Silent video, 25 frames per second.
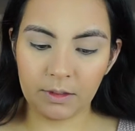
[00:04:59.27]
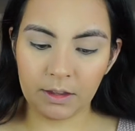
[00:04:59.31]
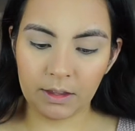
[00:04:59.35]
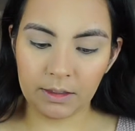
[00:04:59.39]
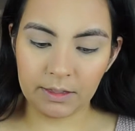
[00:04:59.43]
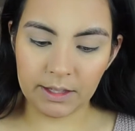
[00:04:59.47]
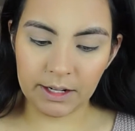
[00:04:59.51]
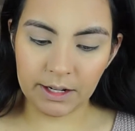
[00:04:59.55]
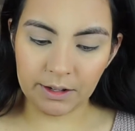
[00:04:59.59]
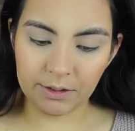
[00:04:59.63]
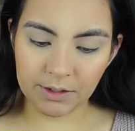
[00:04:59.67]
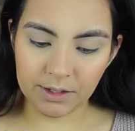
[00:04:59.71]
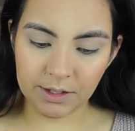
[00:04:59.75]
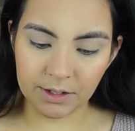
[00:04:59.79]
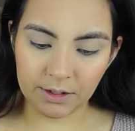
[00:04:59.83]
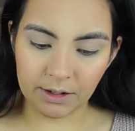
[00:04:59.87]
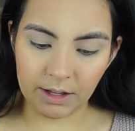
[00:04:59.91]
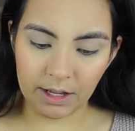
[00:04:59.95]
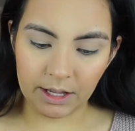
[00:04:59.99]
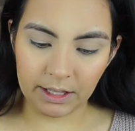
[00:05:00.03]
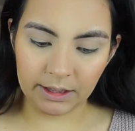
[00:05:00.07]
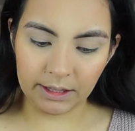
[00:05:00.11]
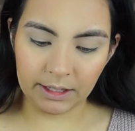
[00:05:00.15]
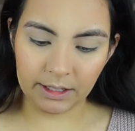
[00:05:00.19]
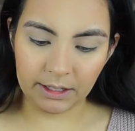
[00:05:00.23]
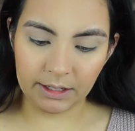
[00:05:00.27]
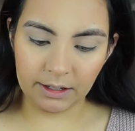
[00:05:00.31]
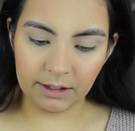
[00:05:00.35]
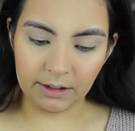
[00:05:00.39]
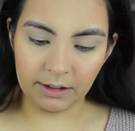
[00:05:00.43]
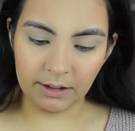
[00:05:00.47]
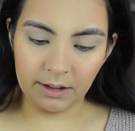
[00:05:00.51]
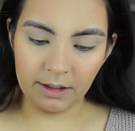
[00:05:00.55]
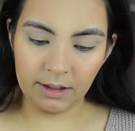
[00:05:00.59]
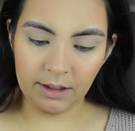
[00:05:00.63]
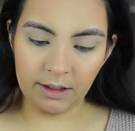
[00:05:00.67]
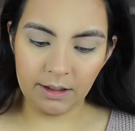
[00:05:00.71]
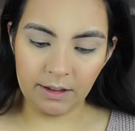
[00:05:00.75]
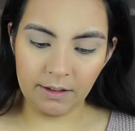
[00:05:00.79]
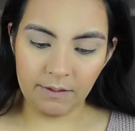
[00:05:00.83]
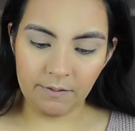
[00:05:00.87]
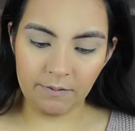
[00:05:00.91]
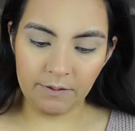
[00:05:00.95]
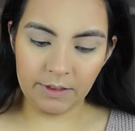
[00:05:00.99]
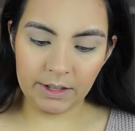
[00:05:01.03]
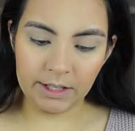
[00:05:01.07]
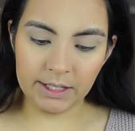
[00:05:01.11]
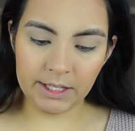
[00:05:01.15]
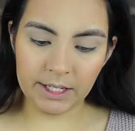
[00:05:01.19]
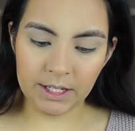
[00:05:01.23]
we also got the
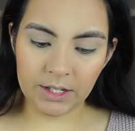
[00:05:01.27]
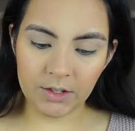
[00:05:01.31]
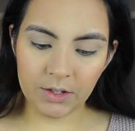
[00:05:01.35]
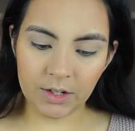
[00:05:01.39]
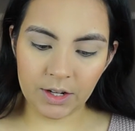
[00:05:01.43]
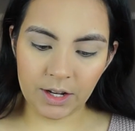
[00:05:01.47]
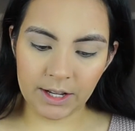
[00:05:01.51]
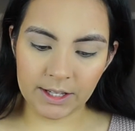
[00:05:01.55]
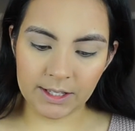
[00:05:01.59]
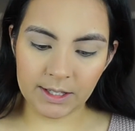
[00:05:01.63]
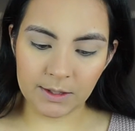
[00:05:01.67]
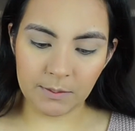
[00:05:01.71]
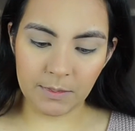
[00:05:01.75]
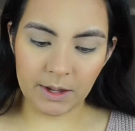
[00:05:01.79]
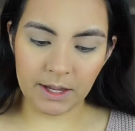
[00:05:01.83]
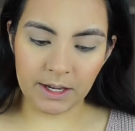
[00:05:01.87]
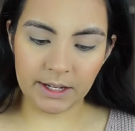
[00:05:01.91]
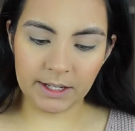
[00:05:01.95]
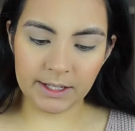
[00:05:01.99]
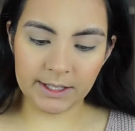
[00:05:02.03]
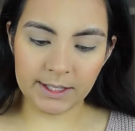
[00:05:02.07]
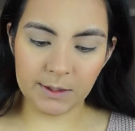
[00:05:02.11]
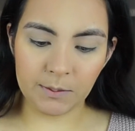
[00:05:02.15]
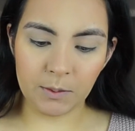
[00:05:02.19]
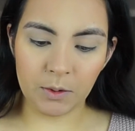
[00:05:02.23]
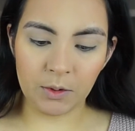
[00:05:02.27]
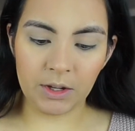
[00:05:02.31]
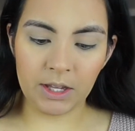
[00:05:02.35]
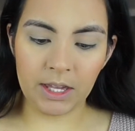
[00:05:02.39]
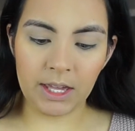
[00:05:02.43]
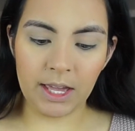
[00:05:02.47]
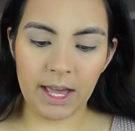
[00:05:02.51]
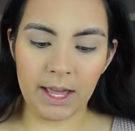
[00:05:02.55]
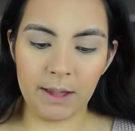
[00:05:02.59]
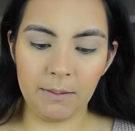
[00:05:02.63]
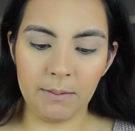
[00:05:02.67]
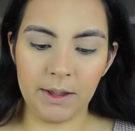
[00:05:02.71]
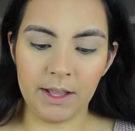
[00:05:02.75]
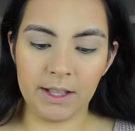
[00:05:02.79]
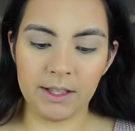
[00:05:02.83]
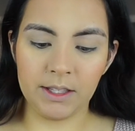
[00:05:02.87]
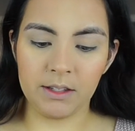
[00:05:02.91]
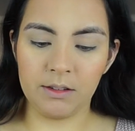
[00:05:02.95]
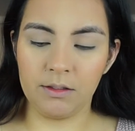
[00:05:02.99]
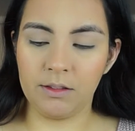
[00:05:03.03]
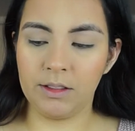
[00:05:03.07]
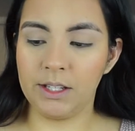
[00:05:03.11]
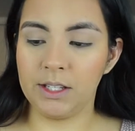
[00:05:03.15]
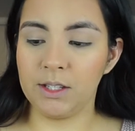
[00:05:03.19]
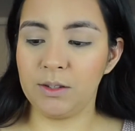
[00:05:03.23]
Vintage Cosmetics Smoky Eye
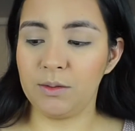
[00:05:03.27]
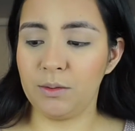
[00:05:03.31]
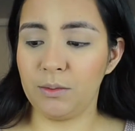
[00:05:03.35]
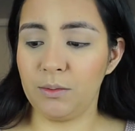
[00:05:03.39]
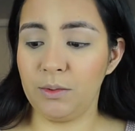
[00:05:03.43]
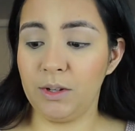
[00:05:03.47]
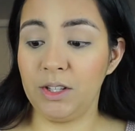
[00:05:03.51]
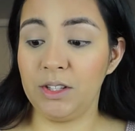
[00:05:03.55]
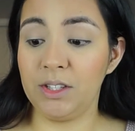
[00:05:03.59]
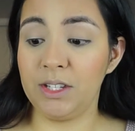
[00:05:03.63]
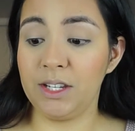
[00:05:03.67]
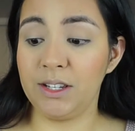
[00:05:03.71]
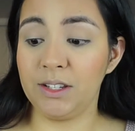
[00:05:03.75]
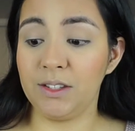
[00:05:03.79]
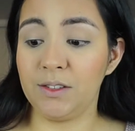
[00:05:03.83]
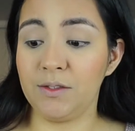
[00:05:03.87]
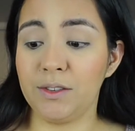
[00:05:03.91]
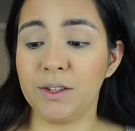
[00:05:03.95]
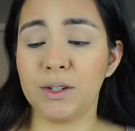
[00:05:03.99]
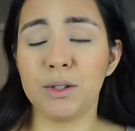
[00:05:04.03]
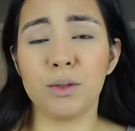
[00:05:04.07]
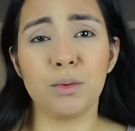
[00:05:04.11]
Pencil, and this one retails for